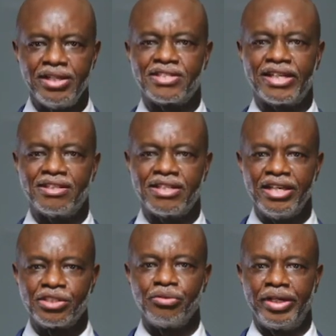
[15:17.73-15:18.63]
The
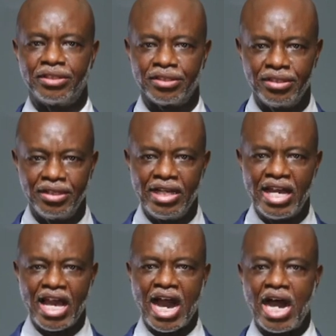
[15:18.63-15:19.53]
citation read,
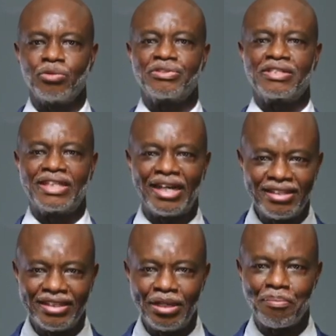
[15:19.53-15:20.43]

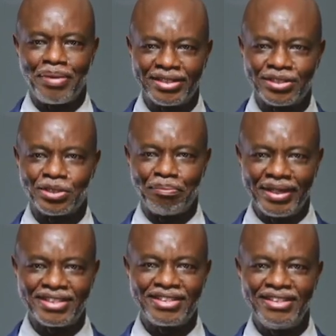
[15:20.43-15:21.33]
"Outstanding
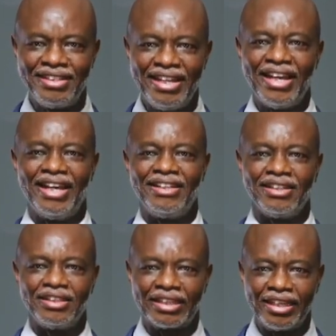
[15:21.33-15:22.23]
participation and
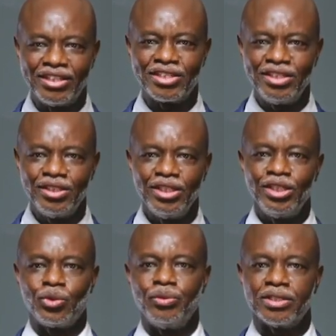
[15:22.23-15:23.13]
dedication
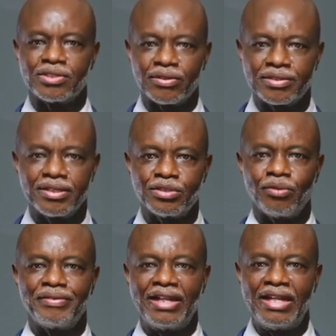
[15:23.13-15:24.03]
to the success of the